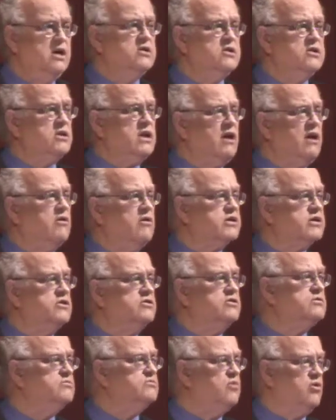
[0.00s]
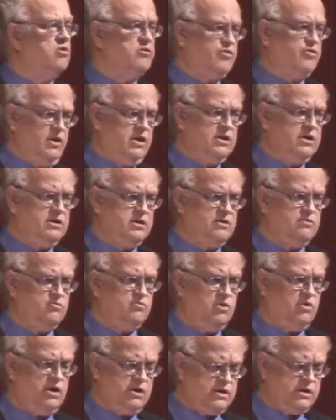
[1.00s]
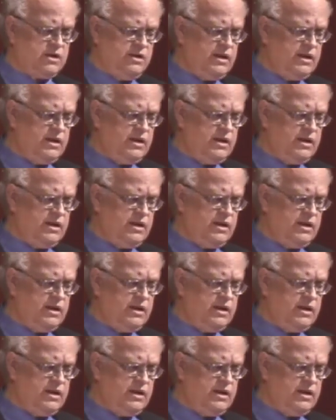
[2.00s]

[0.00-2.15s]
to allow us to do more things at once.